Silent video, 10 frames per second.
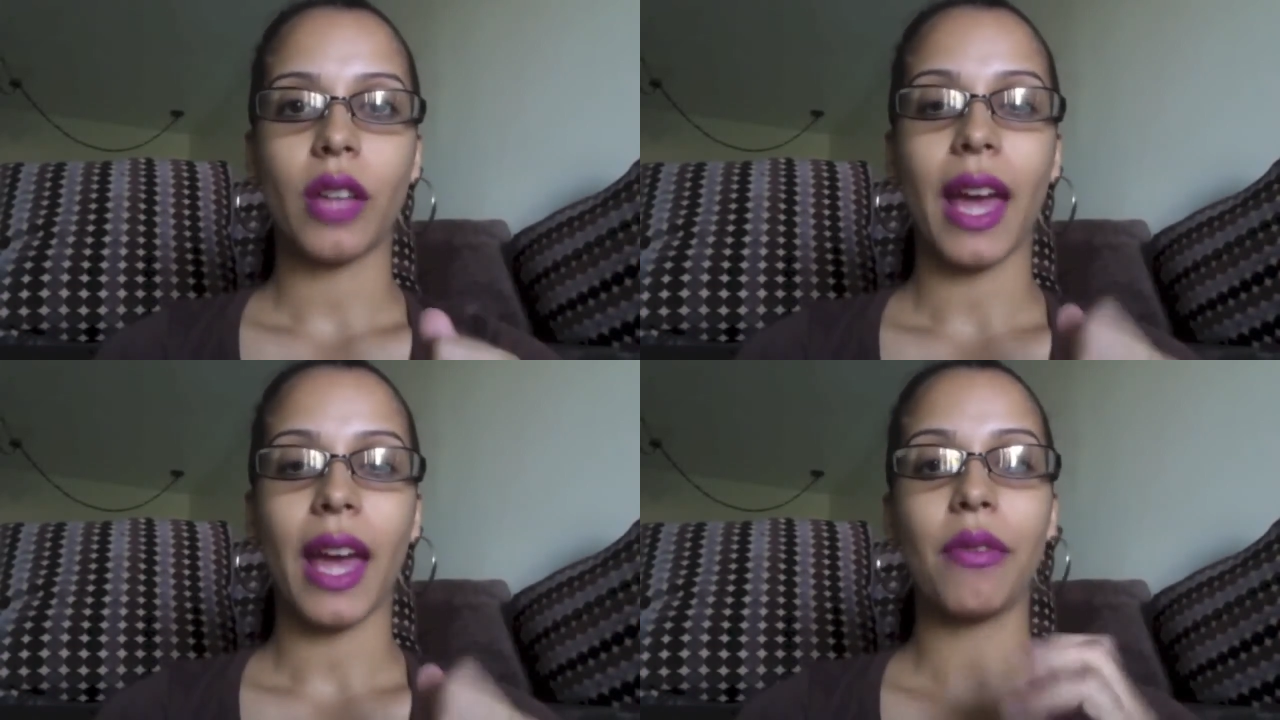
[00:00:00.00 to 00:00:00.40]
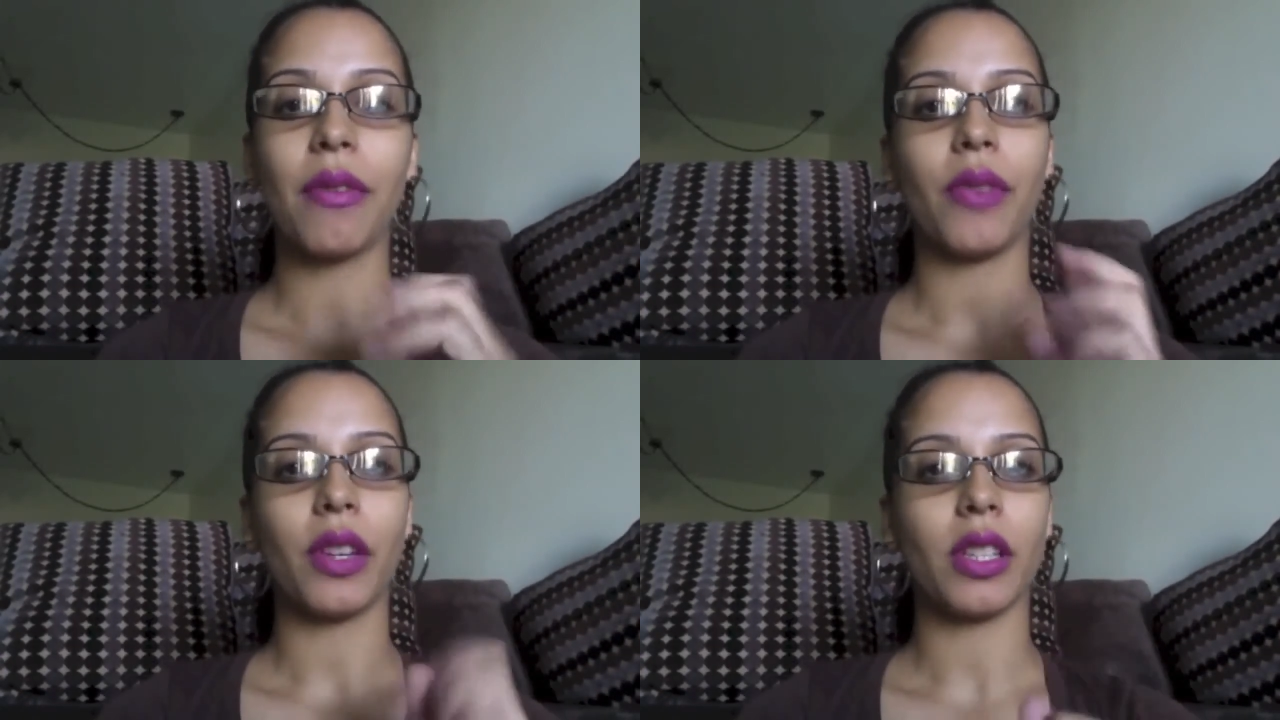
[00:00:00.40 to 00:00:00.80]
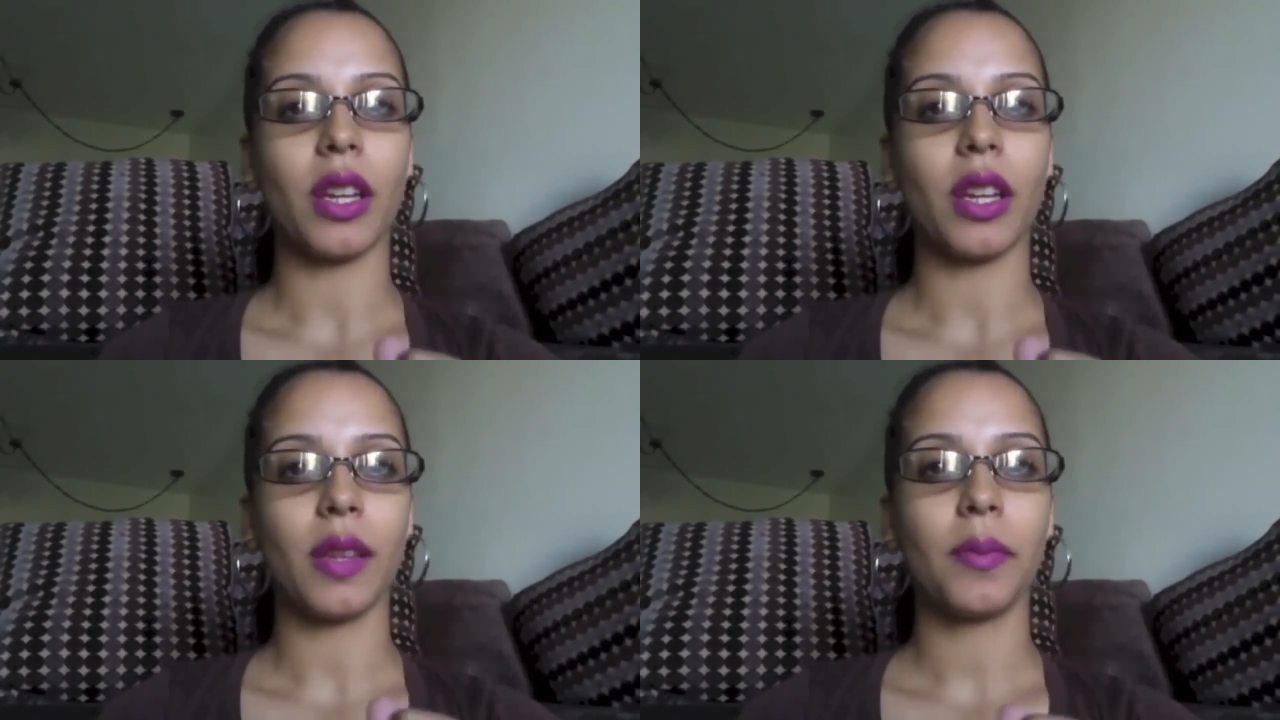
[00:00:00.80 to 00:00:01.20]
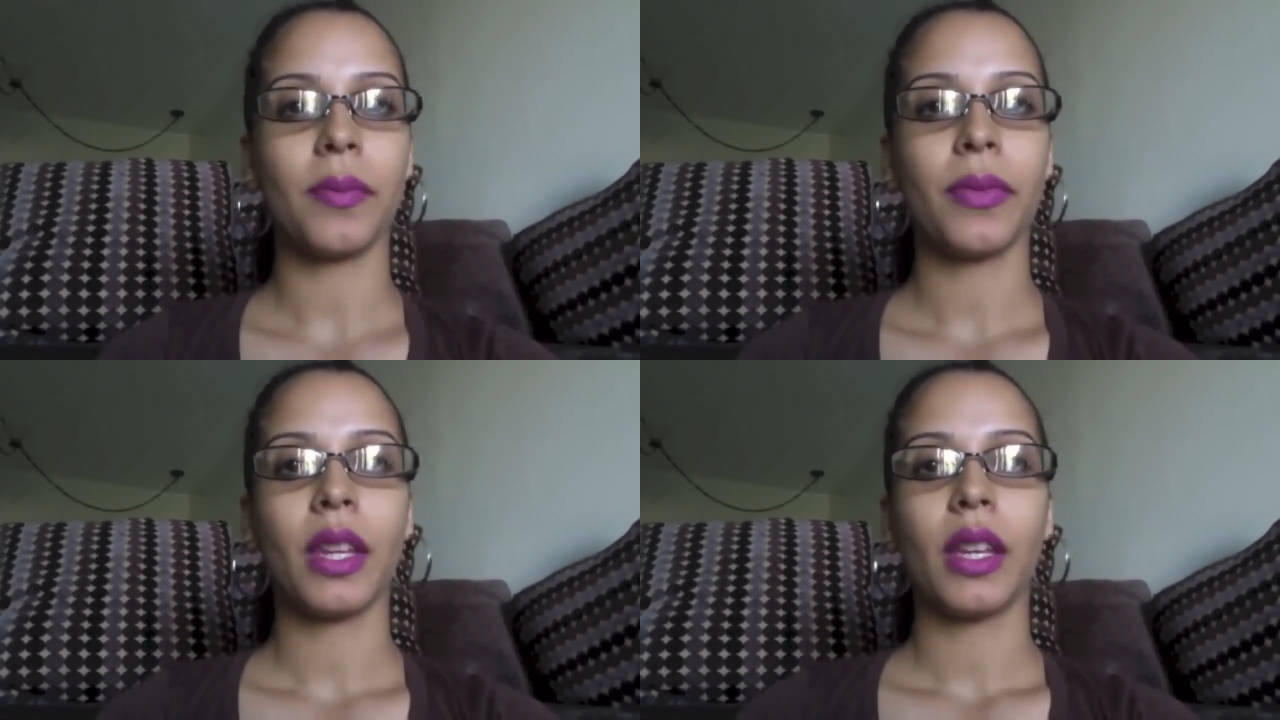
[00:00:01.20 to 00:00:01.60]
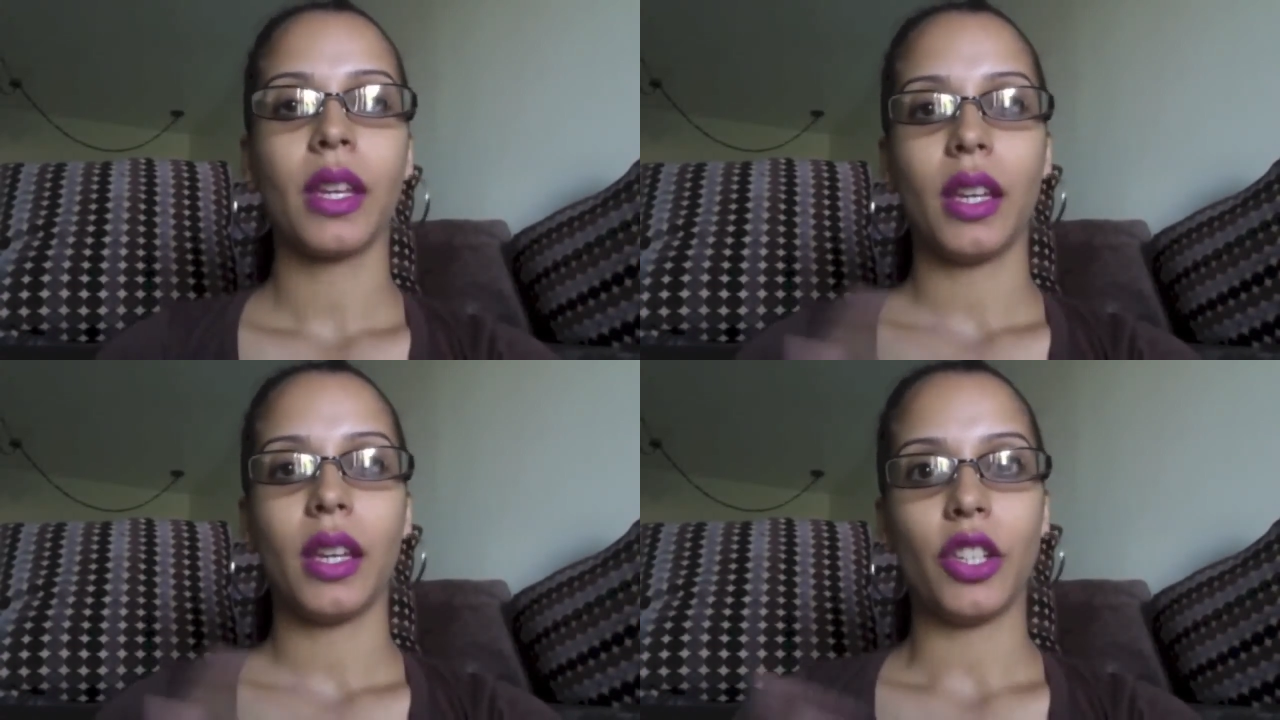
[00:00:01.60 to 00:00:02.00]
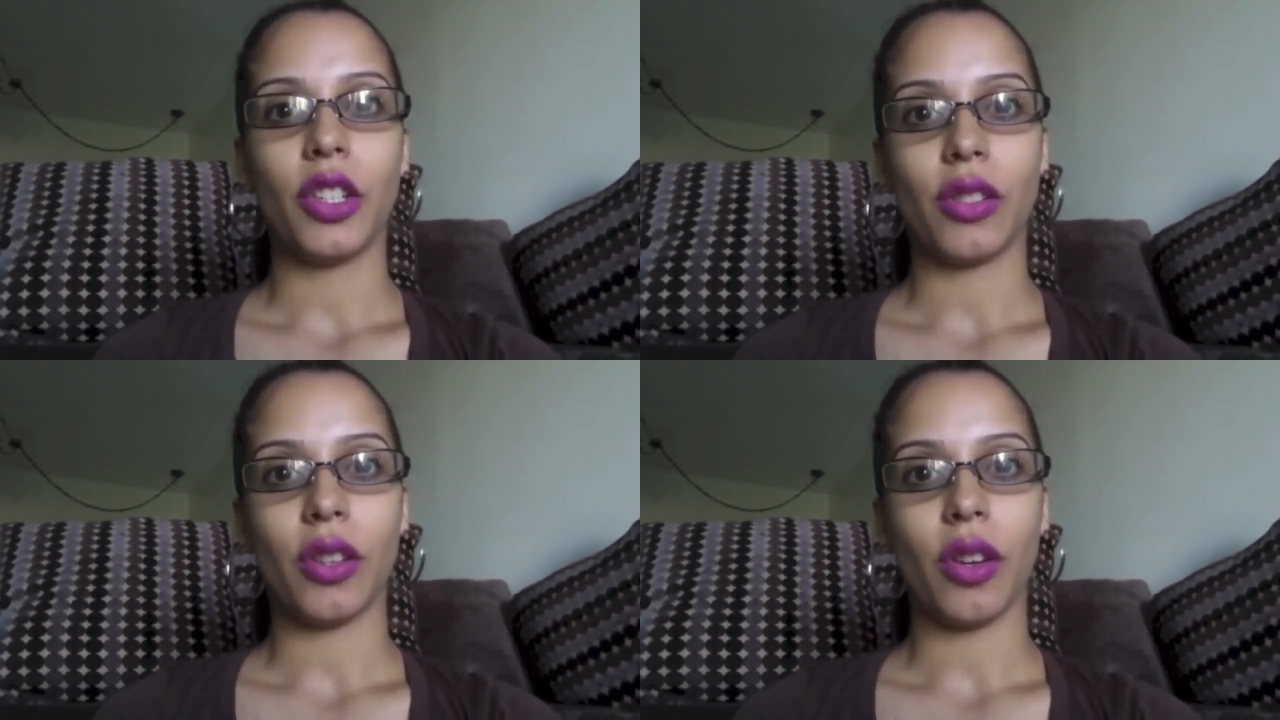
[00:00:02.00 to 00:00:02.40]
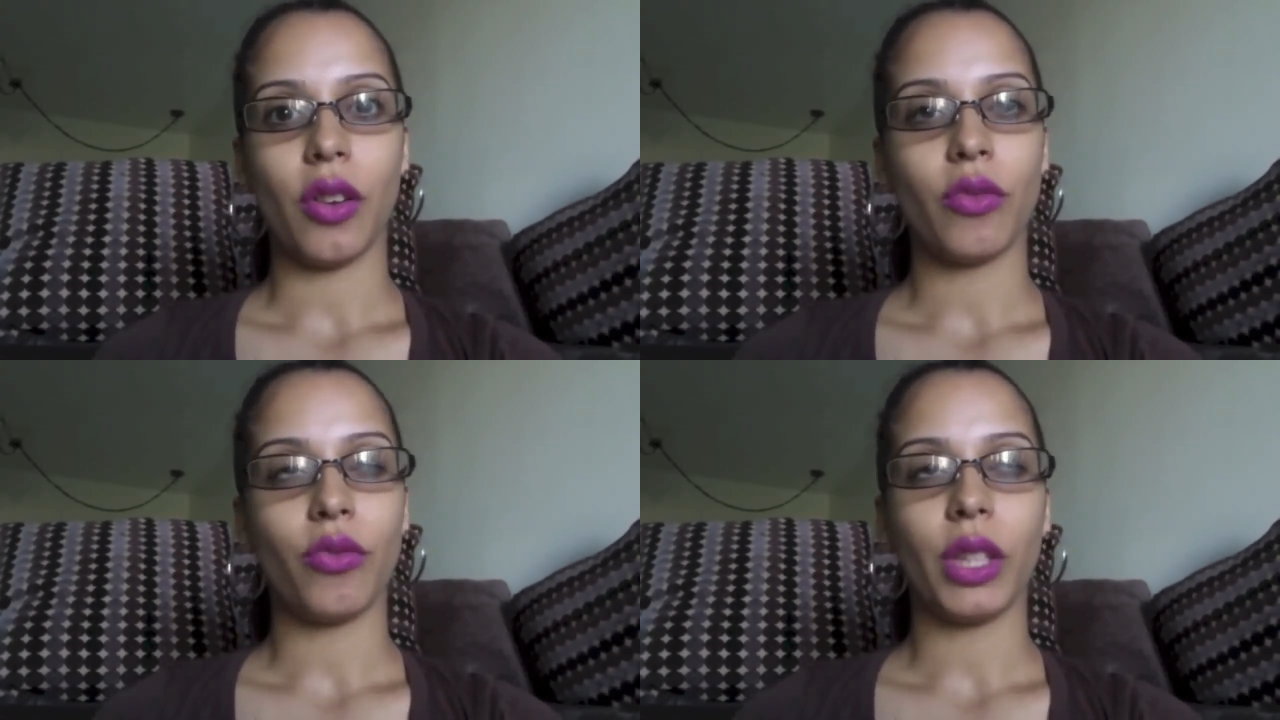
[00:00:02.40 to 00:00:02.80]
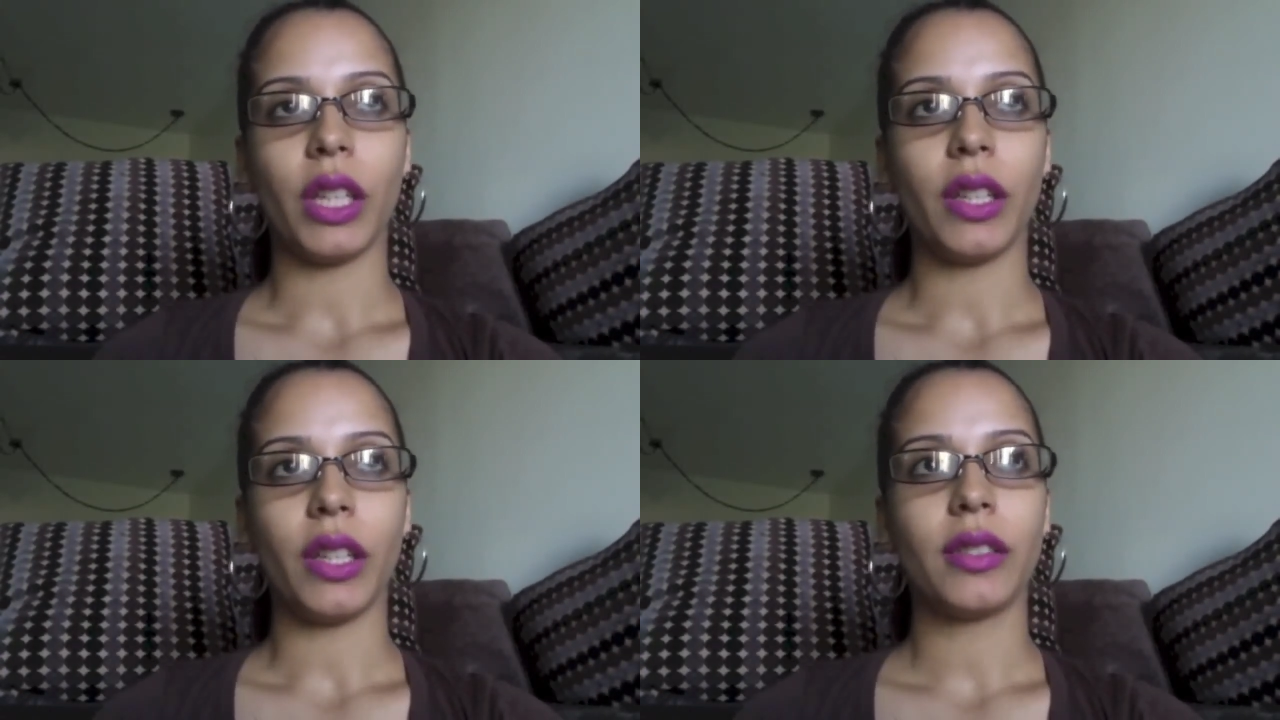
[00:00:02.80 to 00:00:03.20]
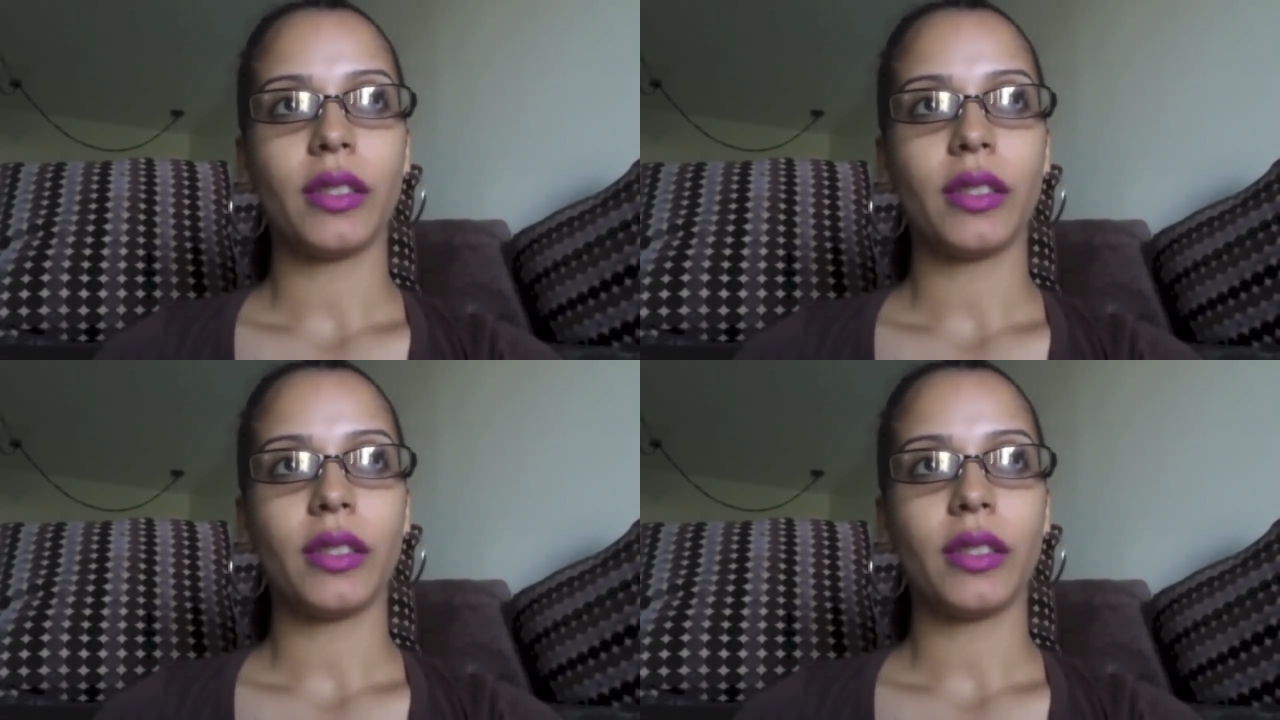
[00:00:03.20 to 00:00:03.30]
half of fresh lime, and you're good to go. Really good.